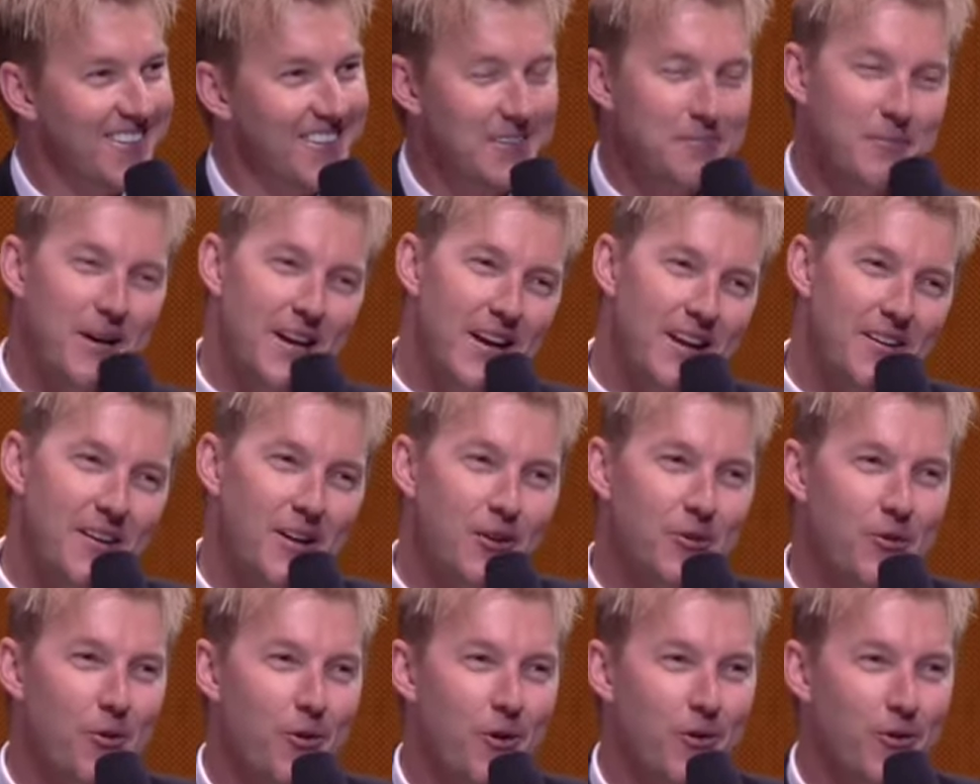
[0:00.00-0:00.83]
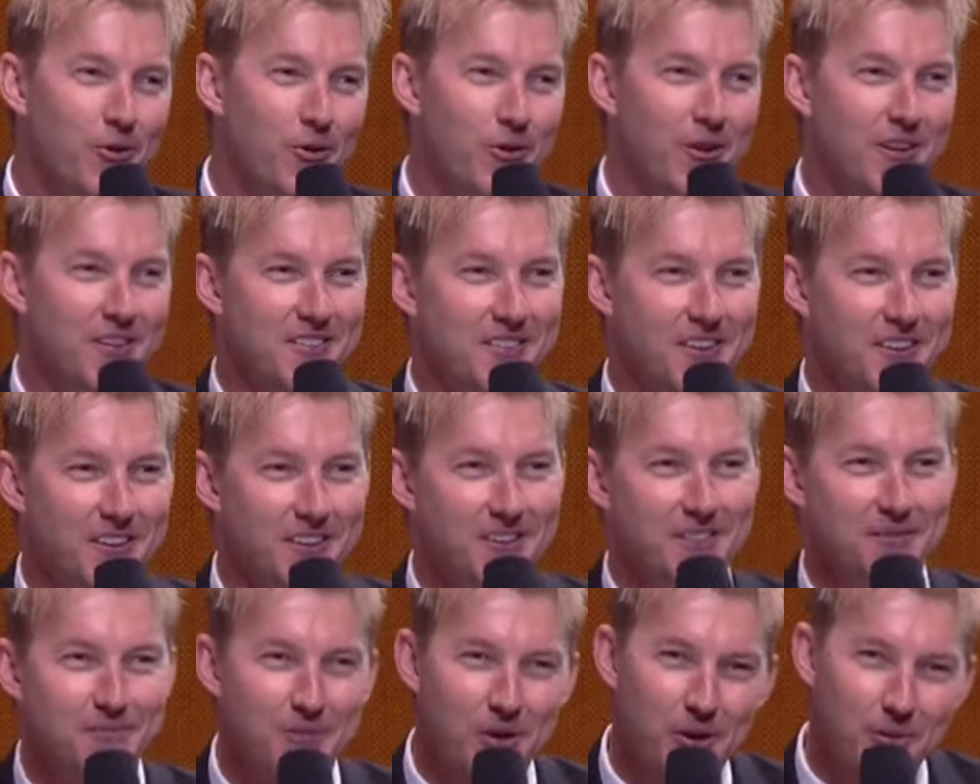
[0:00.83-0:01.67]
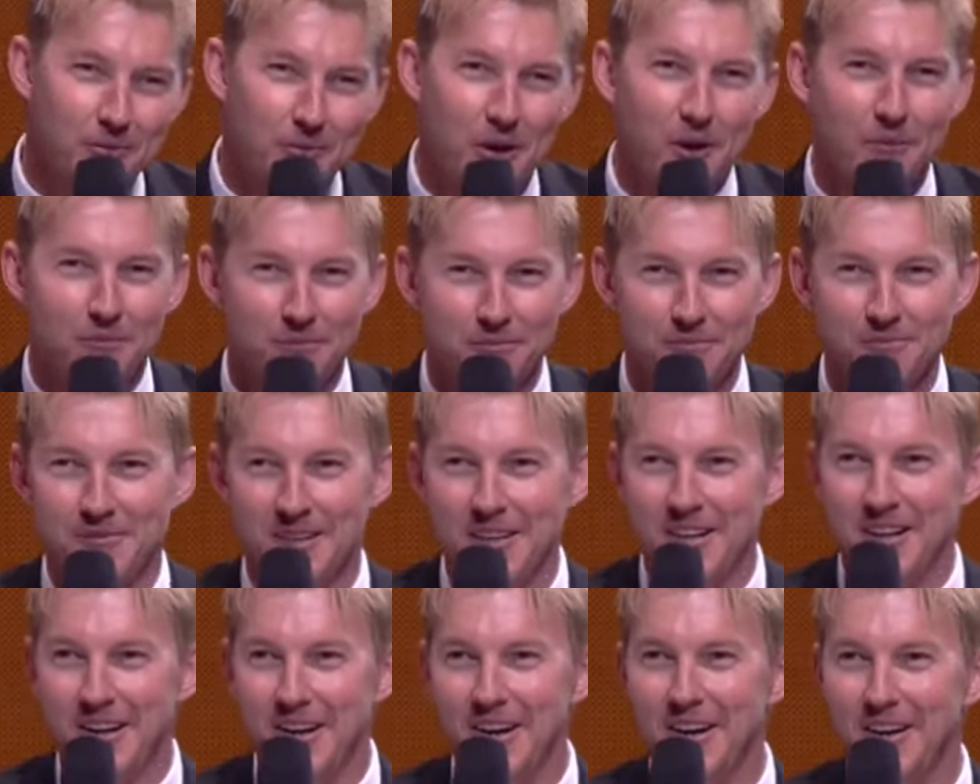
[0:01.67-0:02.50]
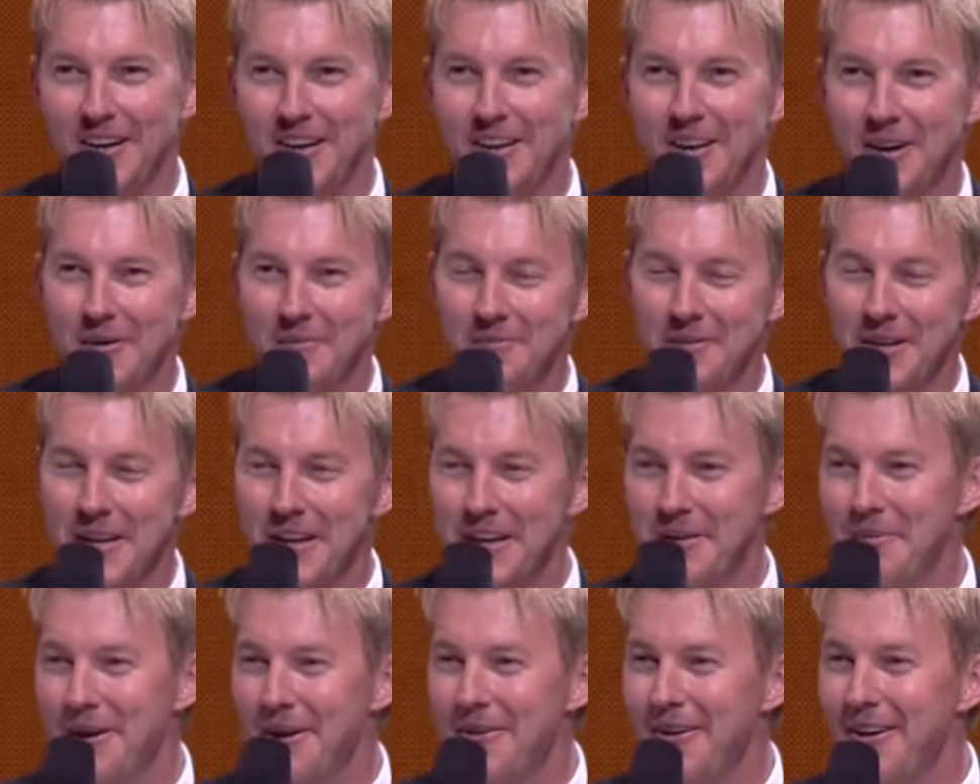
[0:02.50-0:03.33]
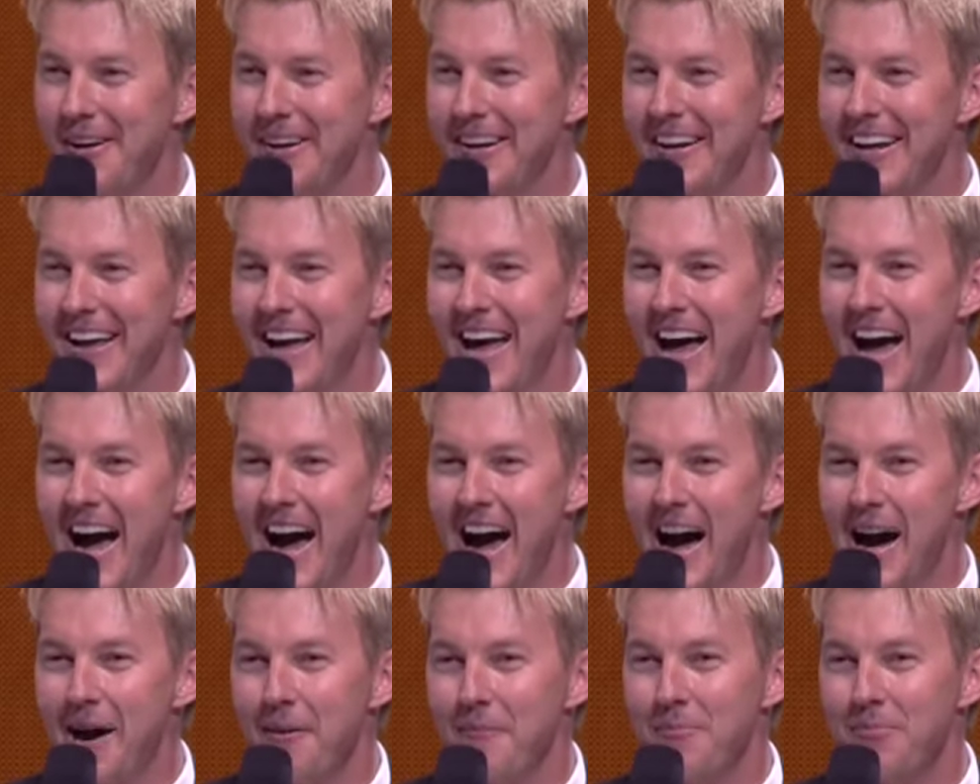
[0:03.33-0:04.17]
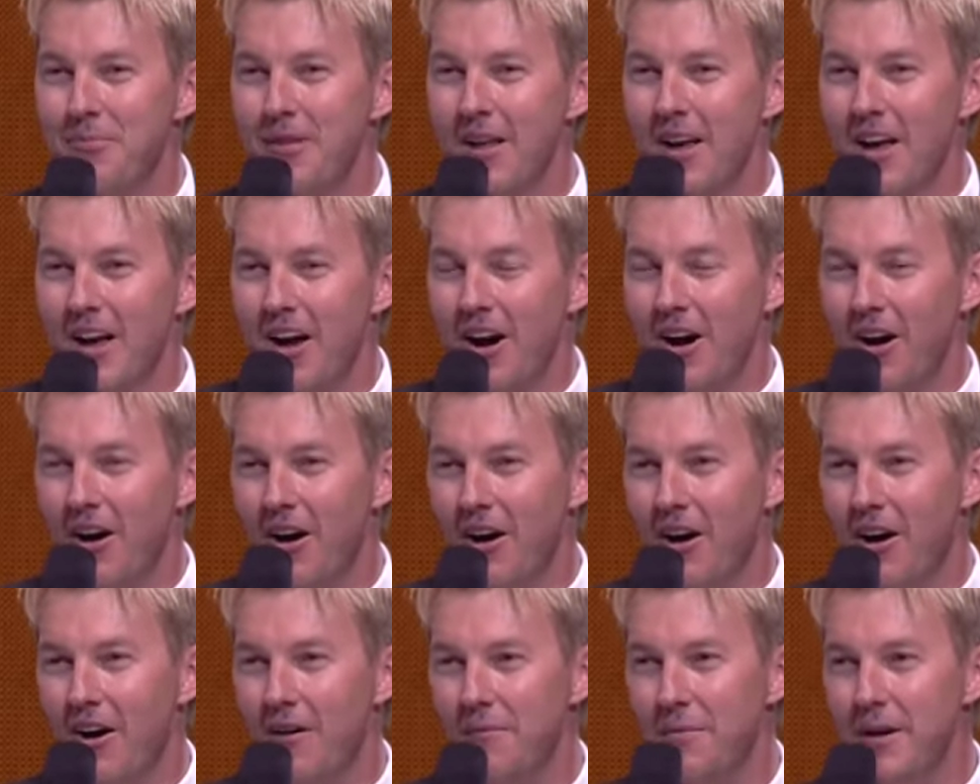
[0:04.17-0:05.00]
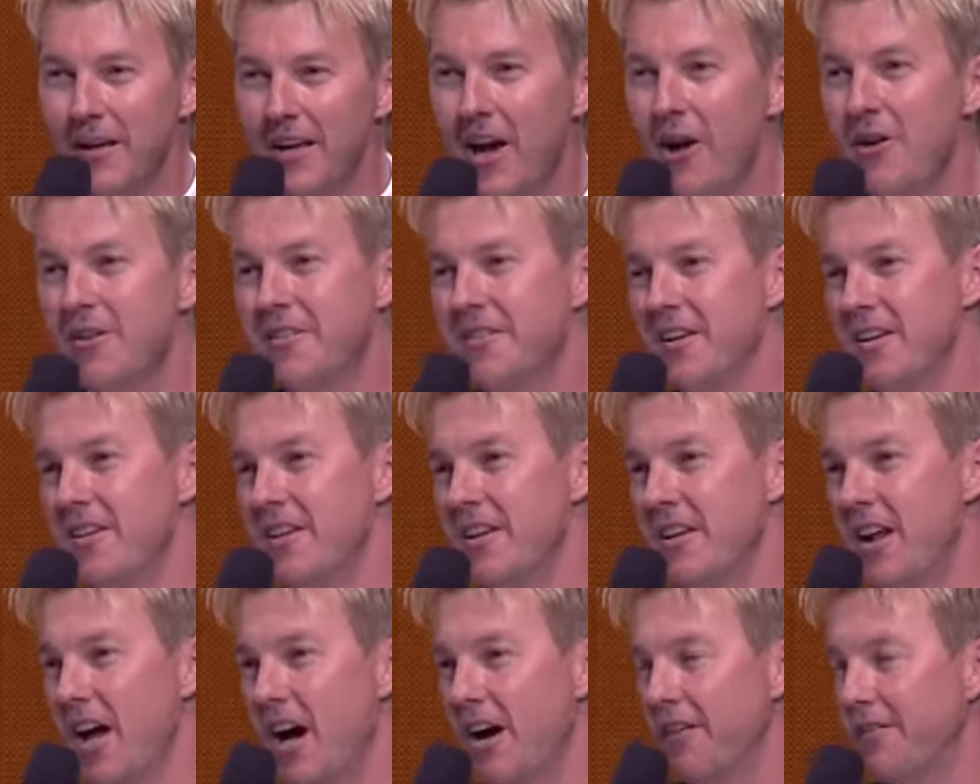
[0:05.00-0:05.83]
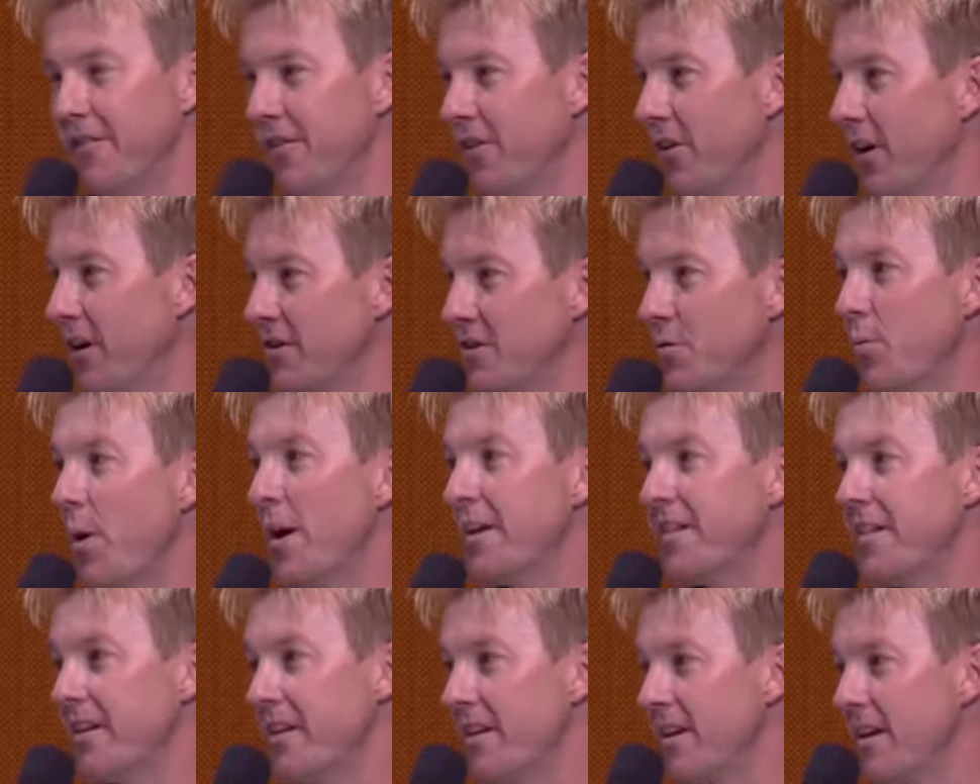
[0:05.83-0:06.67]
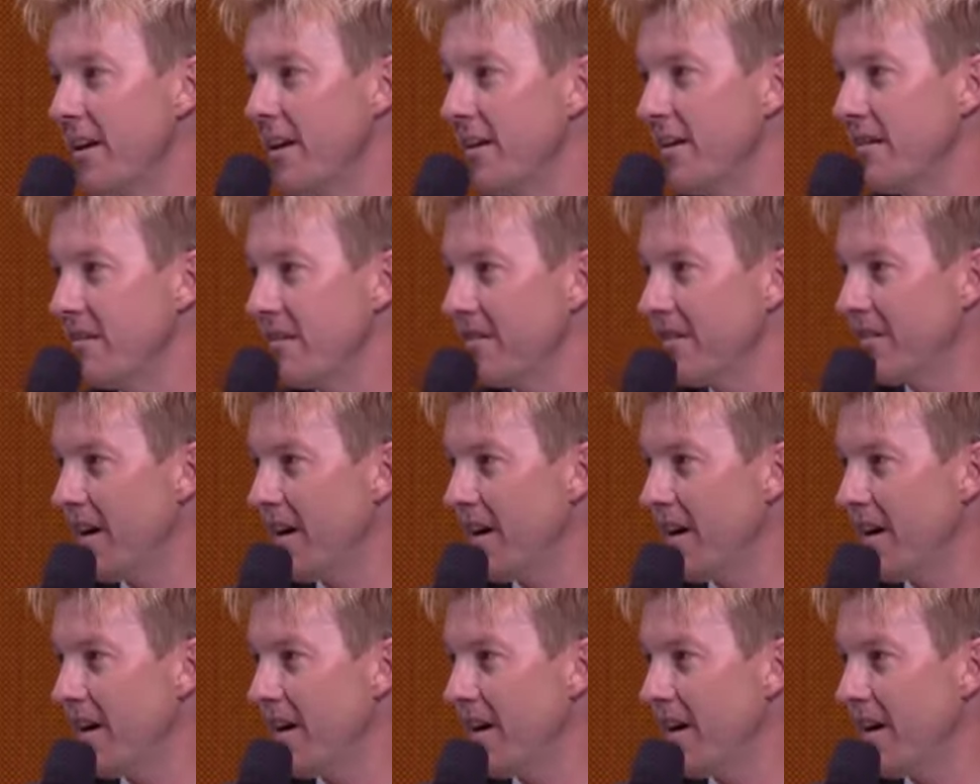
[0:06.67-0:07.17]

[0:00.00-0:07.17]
My Hindi thoda. So, but I'm getting better at it. I've been going to India now for like 20 years,